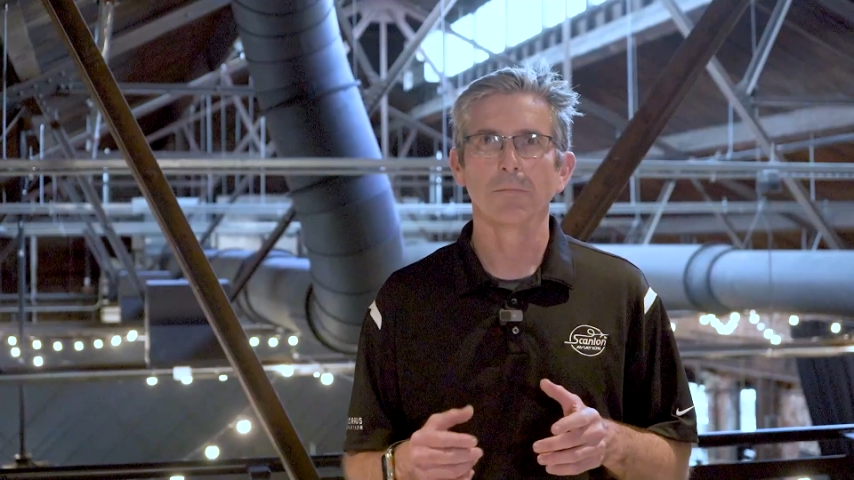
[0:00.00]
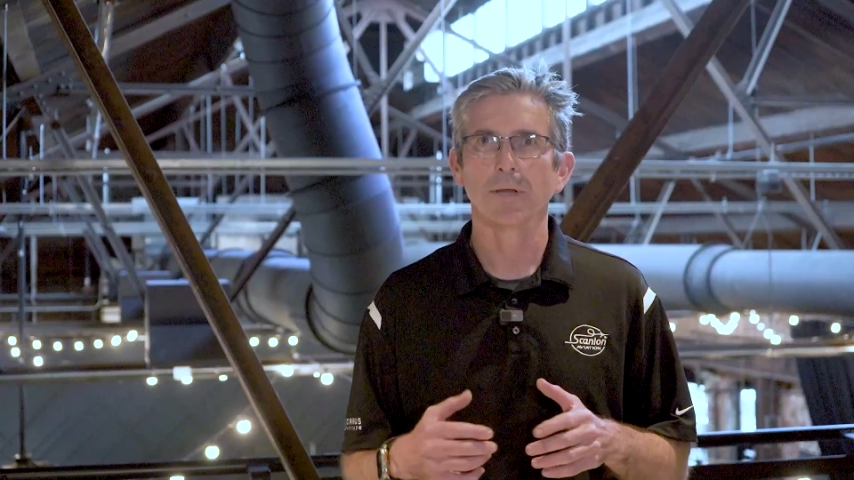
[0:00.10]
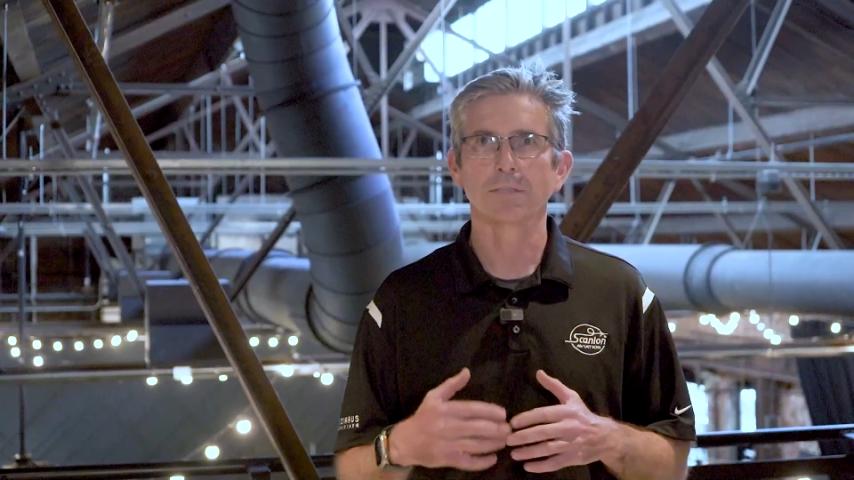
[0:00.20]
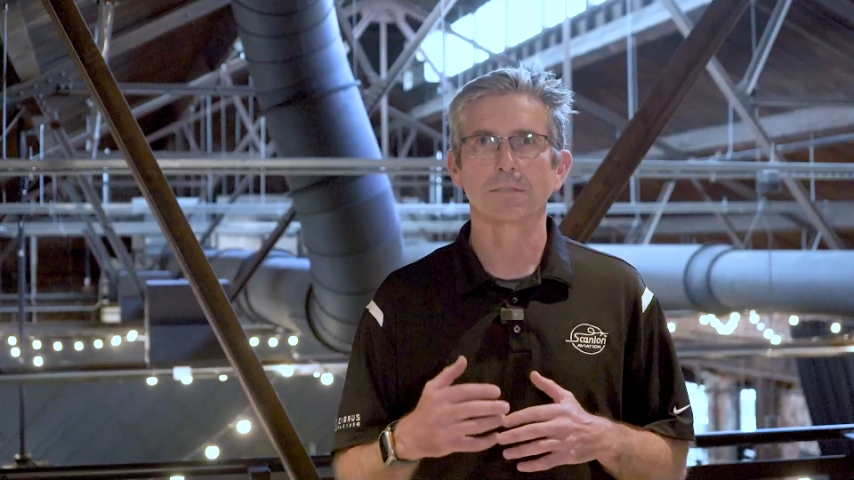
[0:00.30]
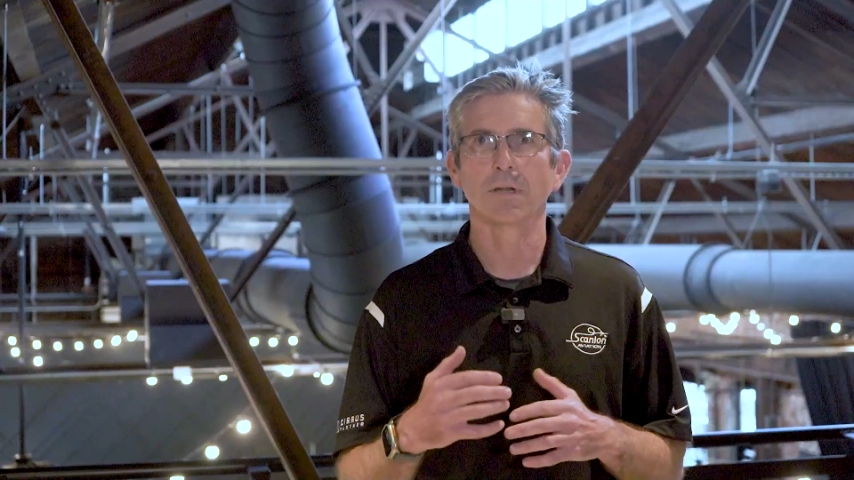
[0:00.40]

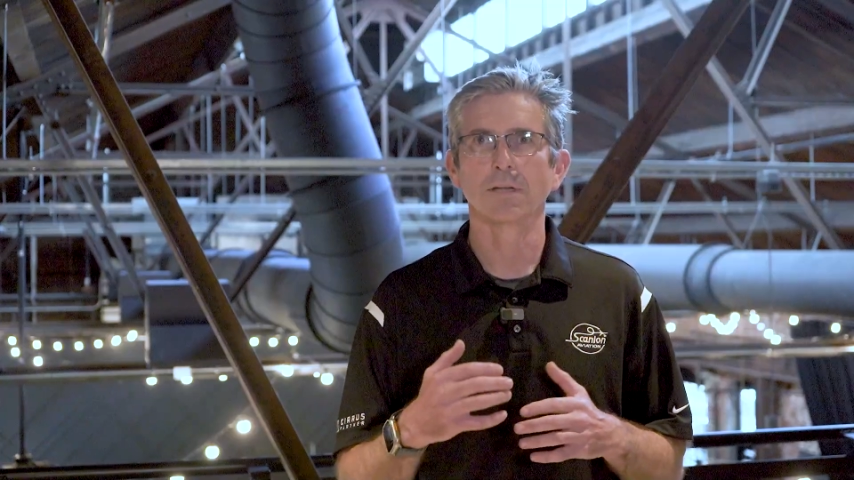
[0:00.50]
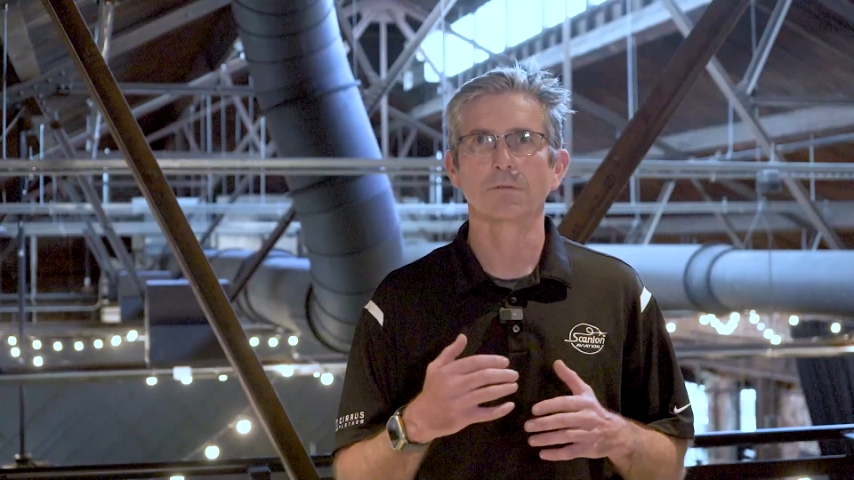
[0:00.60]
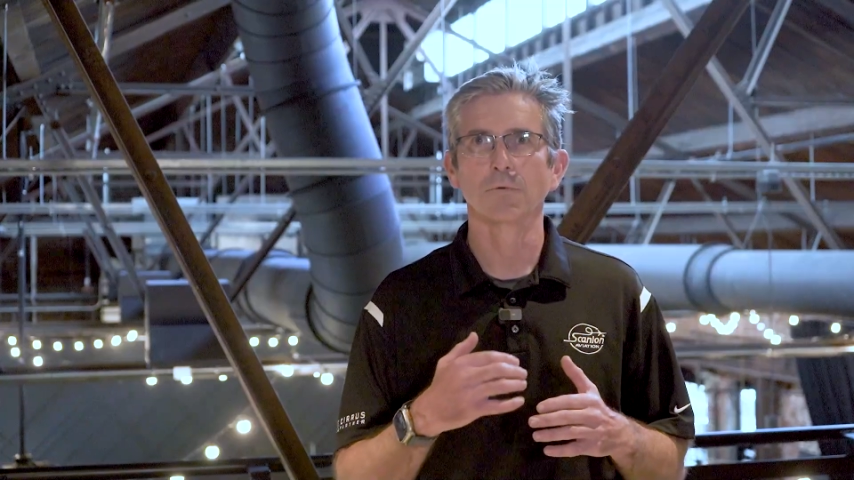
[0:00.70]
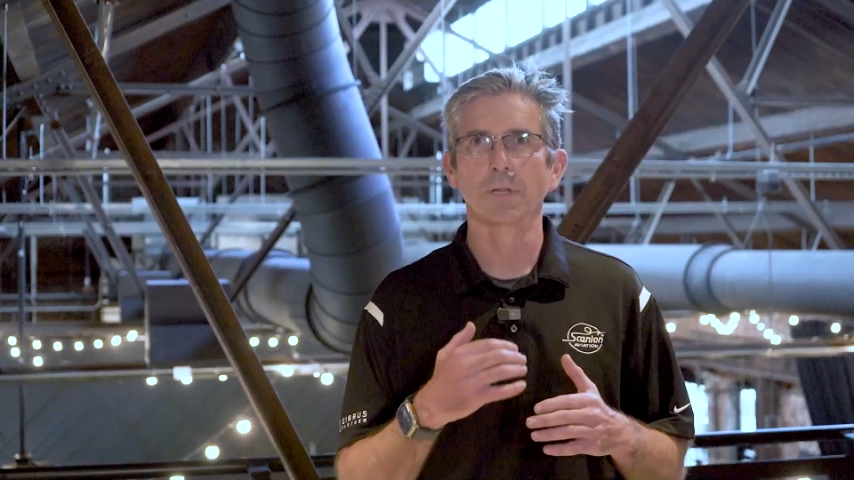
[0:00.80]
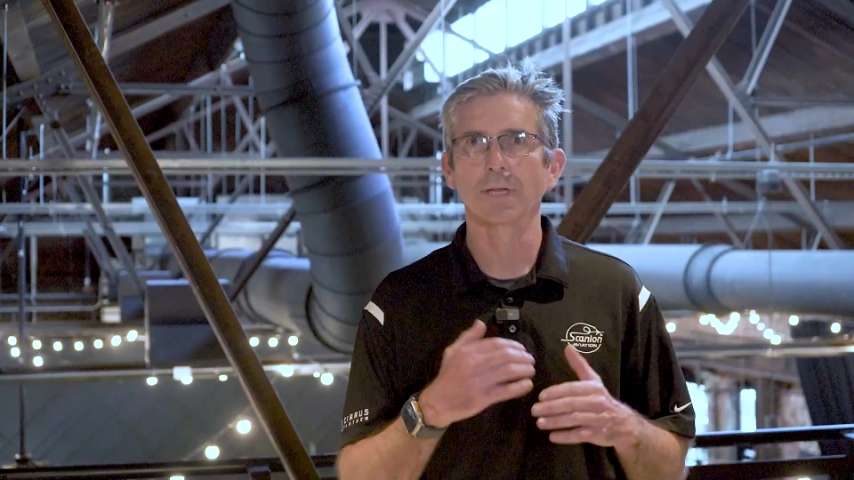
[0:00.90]

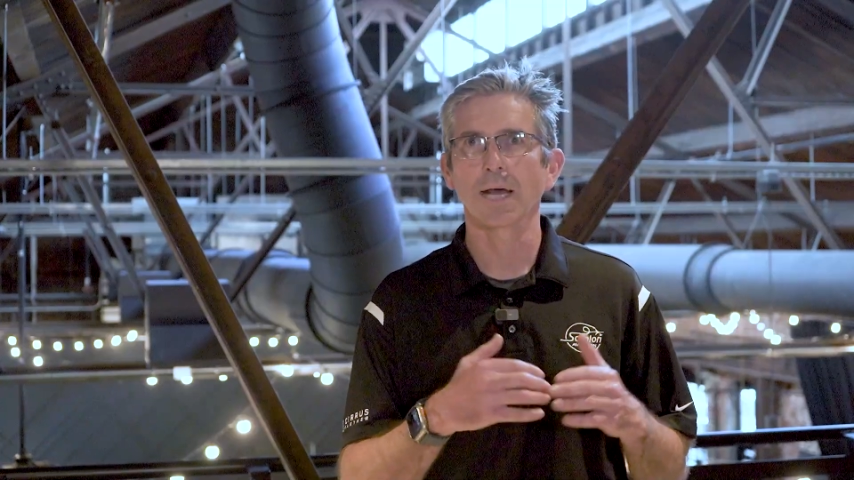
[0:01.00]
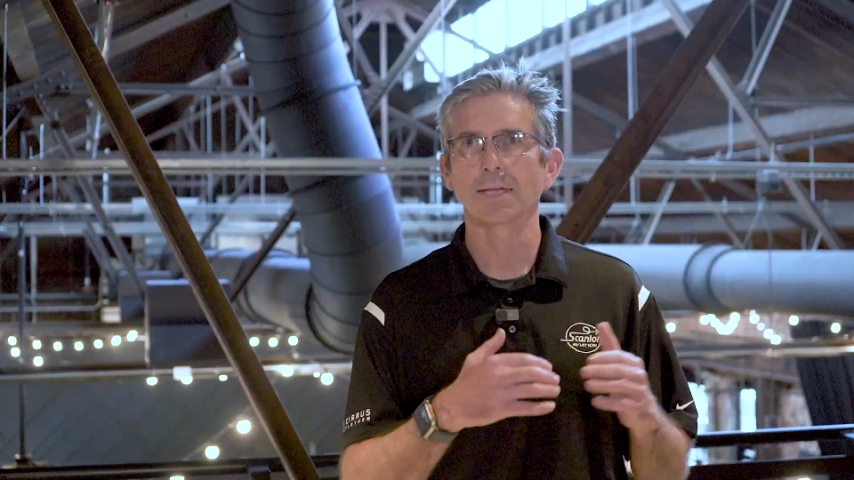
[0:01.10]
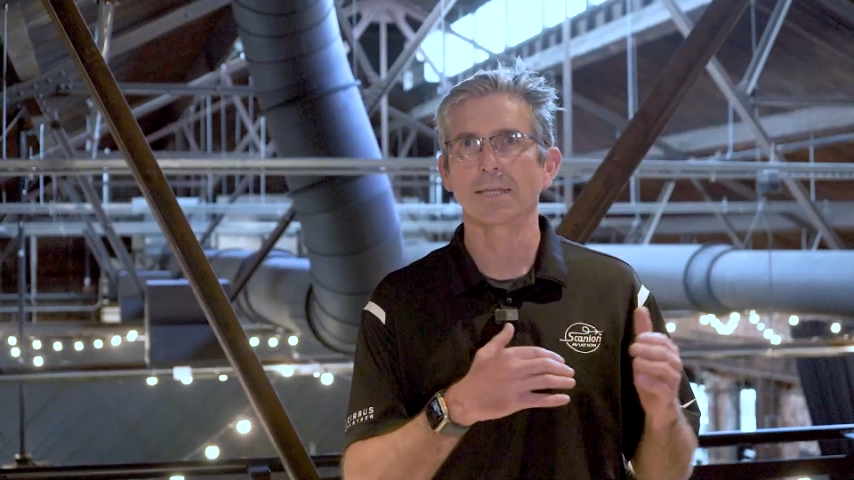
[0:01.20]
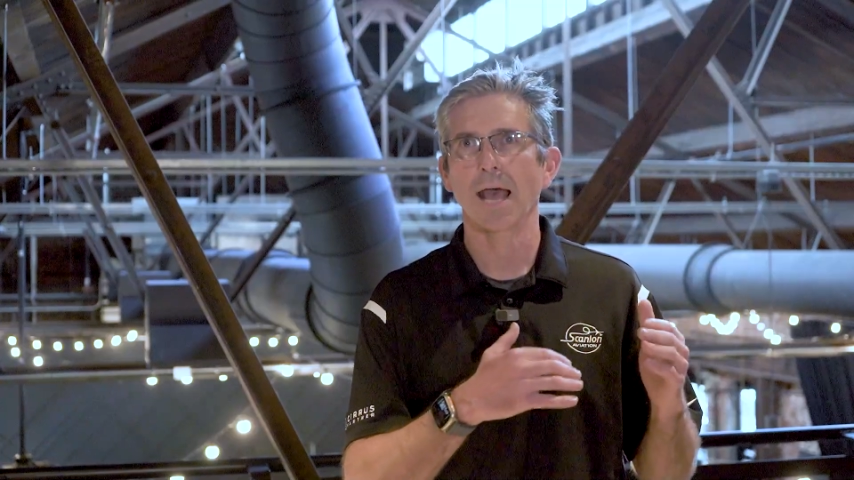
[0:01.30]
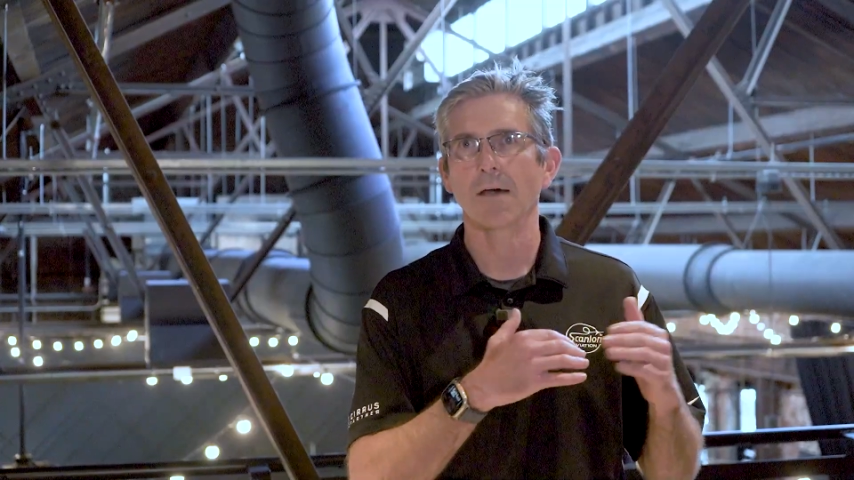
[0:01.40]
It's really
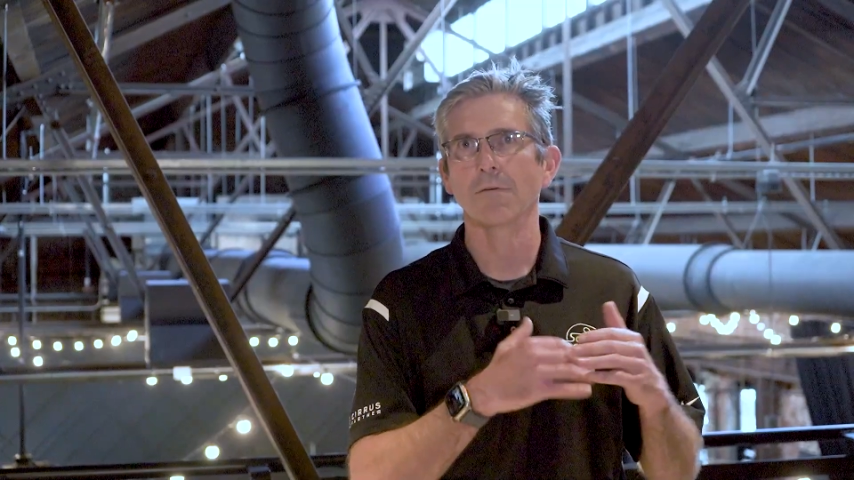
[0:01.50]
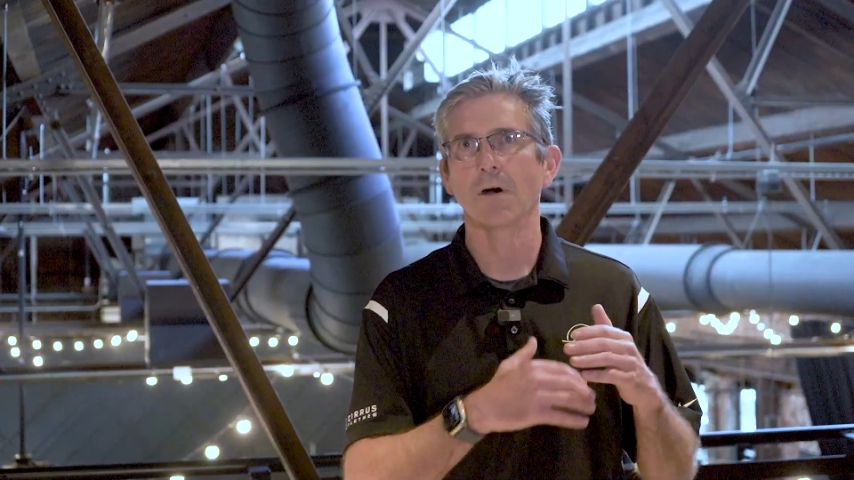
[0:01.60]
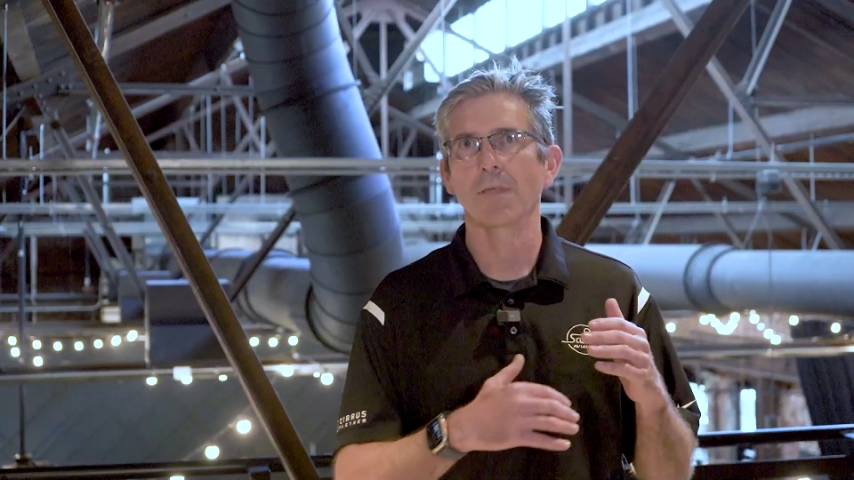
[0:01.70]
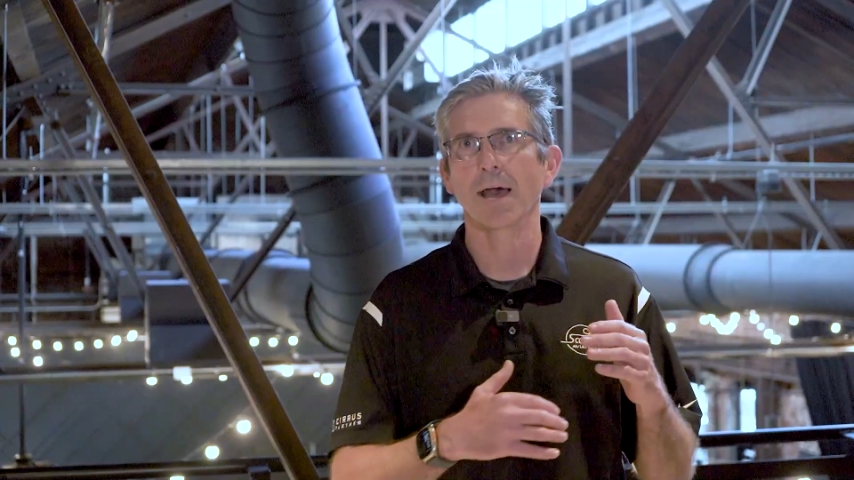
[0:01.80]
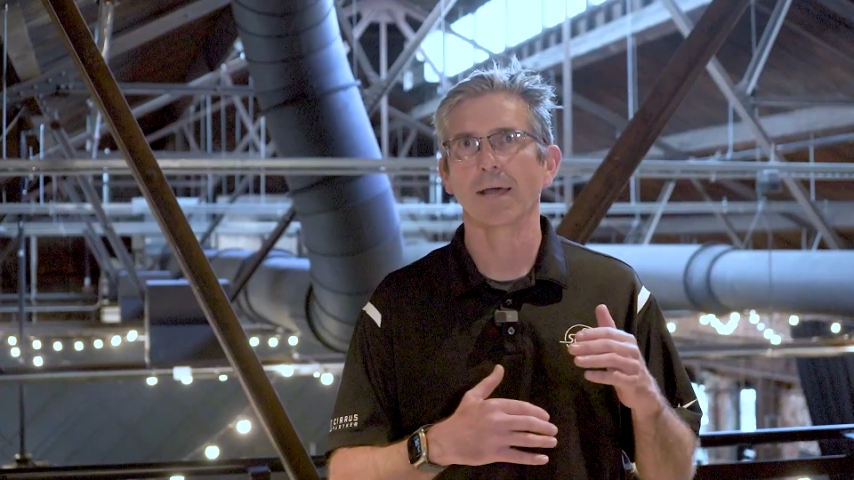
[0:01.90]
nice to have
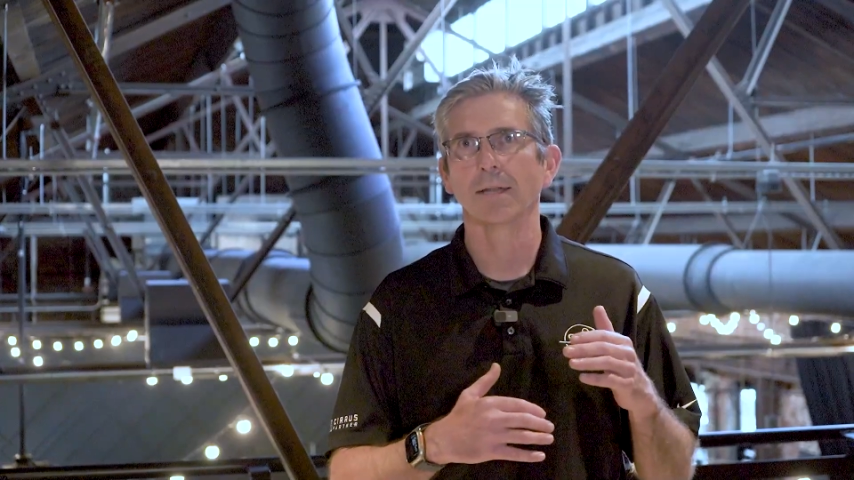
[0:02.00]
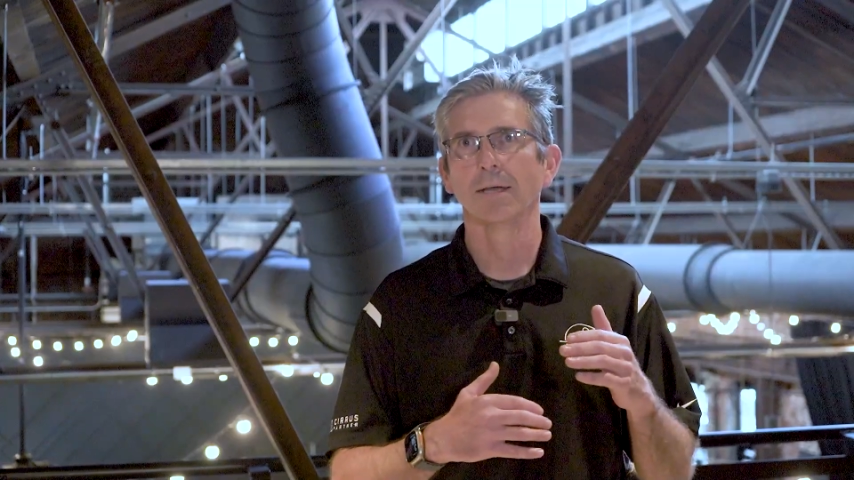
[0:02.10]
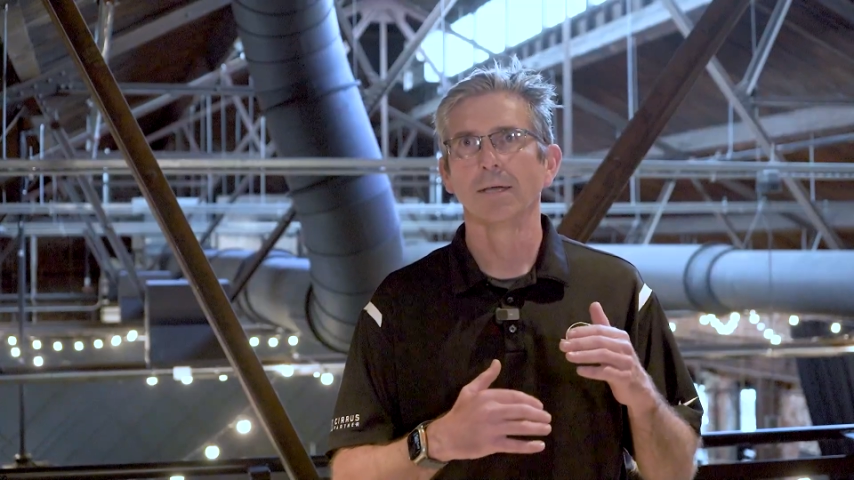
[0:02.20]
all that